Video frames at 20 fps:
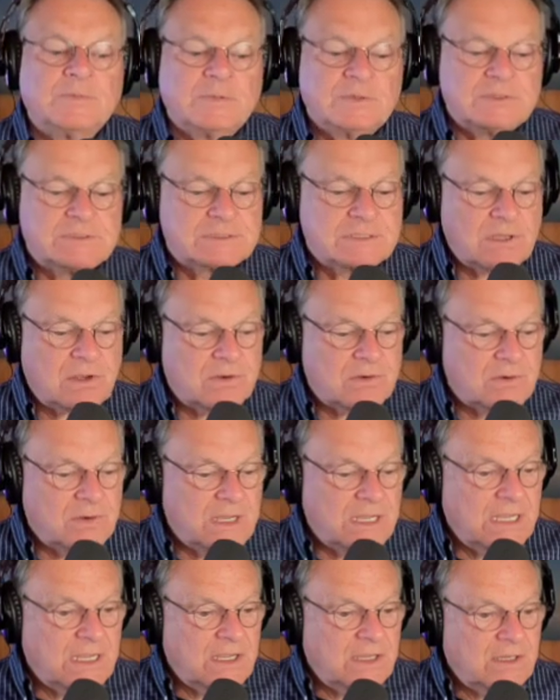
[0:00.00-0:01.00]
So
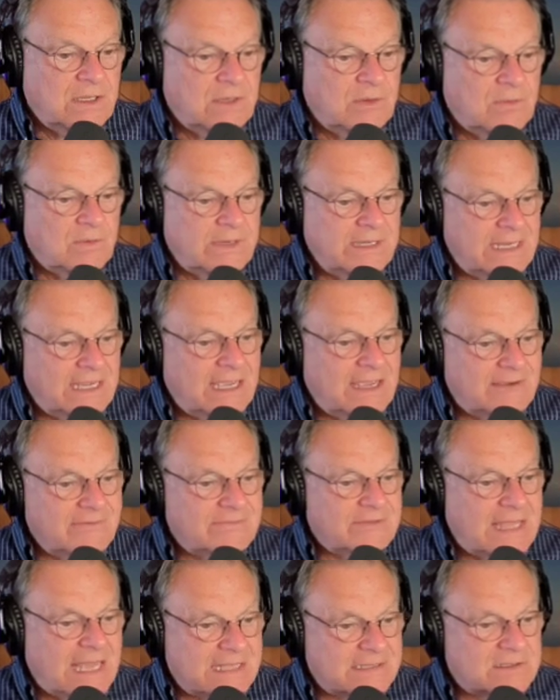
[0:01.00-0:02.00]
we
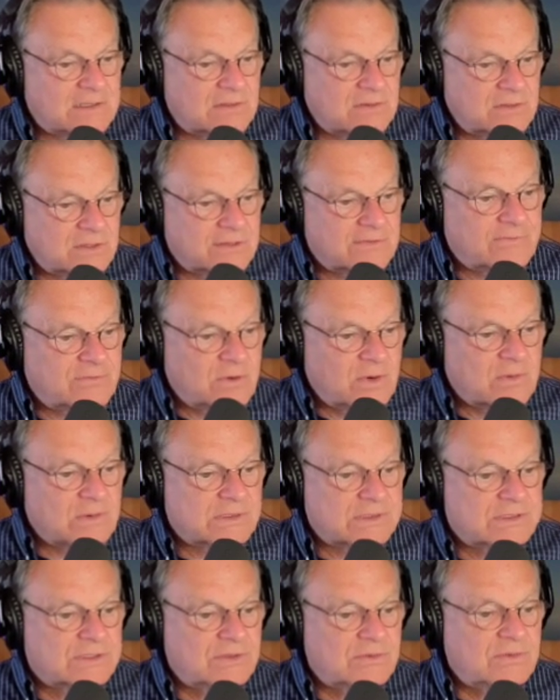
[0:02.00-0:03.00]
have that to look
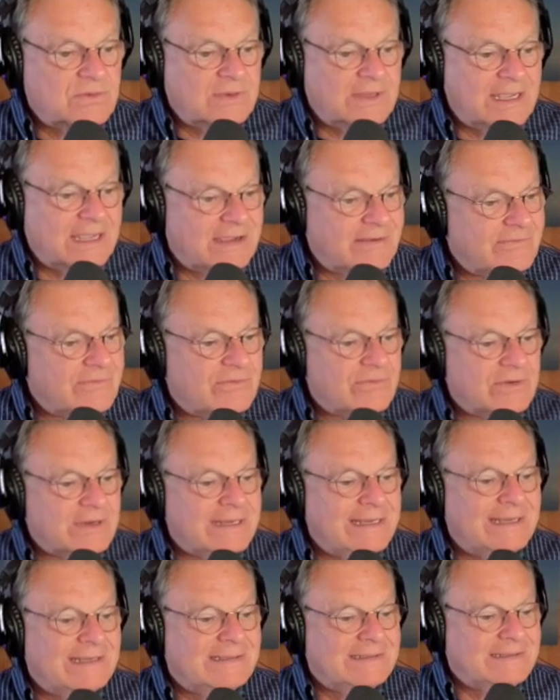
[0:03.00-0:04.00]
forward to
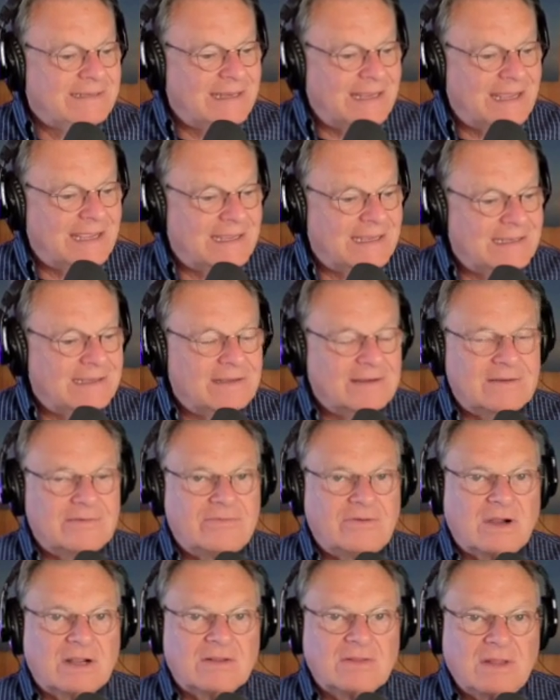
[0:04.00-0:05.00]
every day
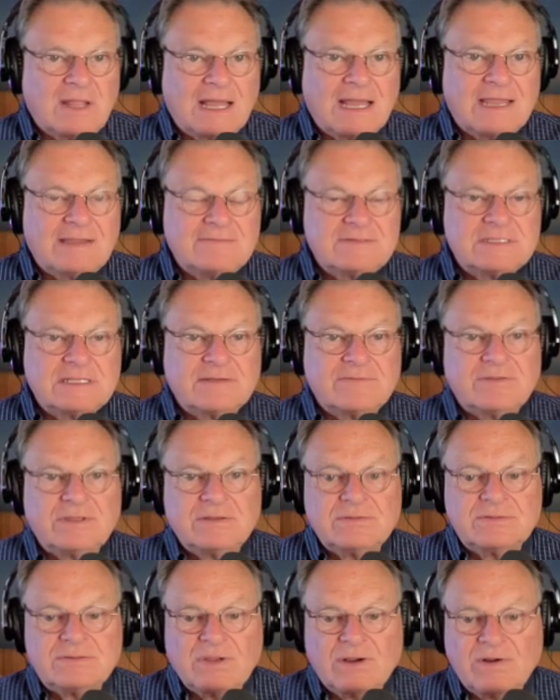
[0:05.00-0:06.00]
of our lives if
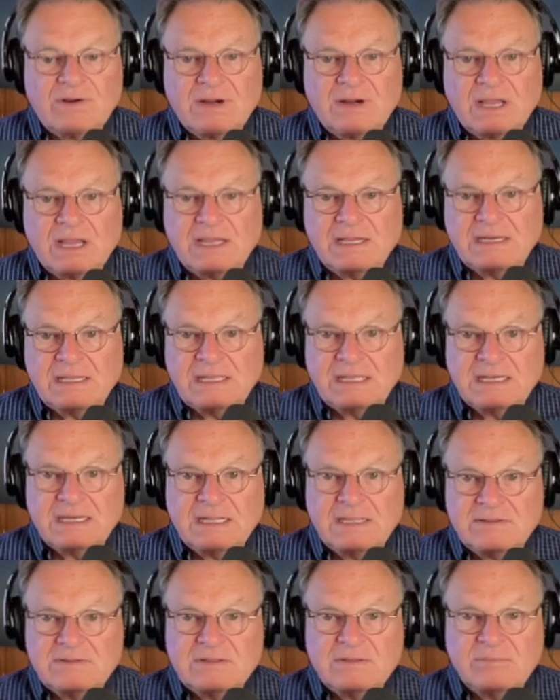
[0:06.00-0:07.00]
you turn on any
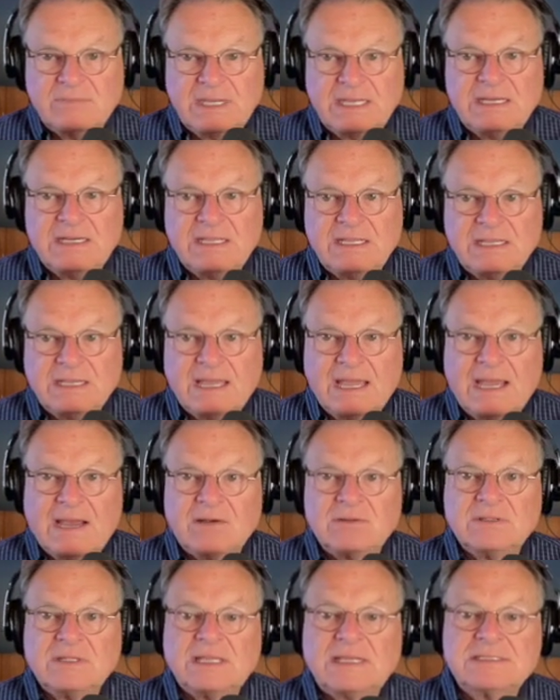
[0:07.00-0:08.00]
of the media
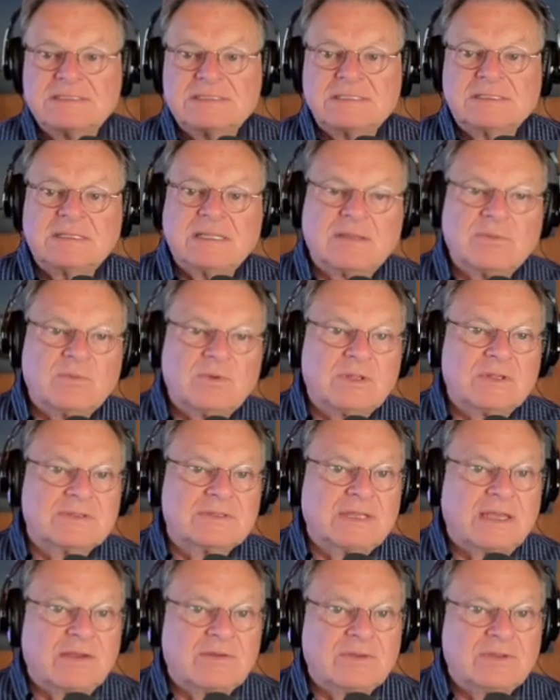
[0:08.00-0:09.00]
outlets that will
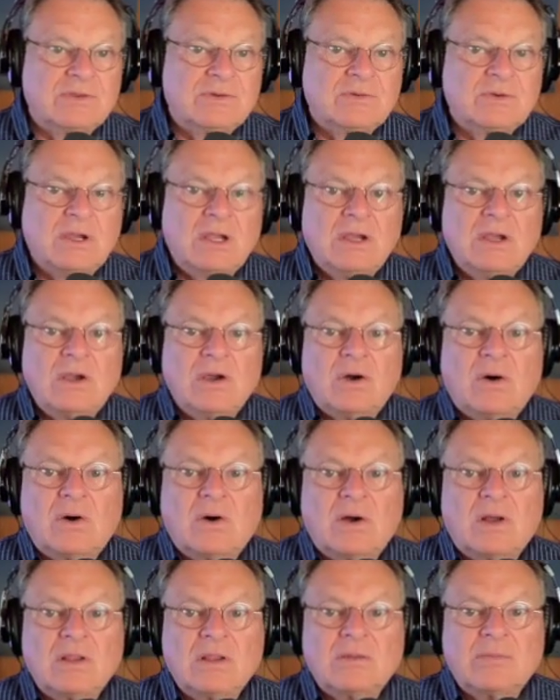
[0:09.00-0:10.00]
tell you
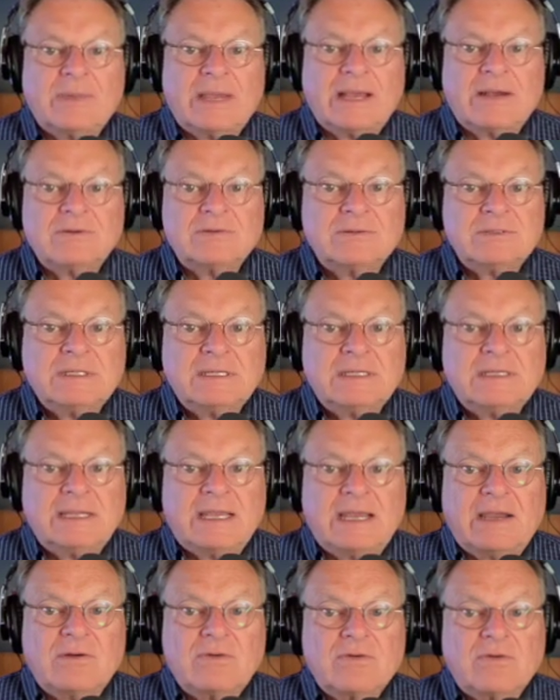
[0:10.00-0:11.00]
all about
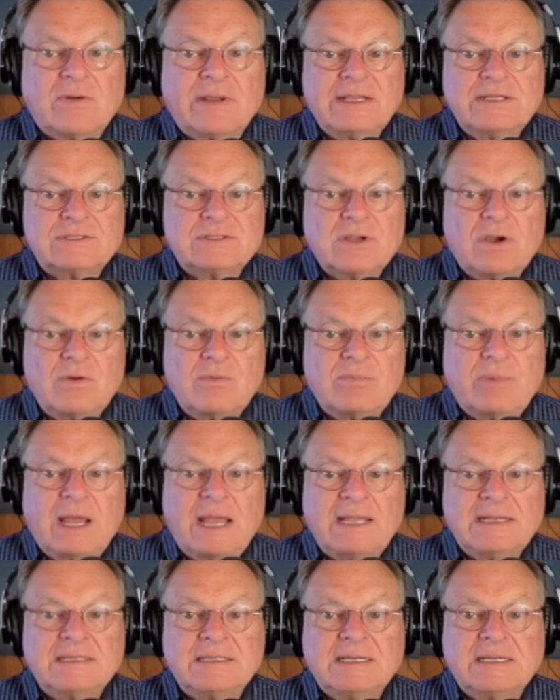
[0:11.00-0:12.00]
how great Joe
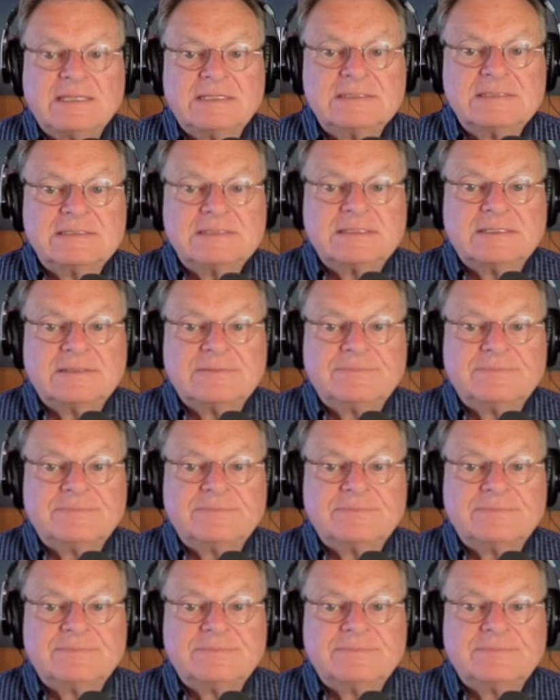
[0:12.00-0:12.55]
Biden is.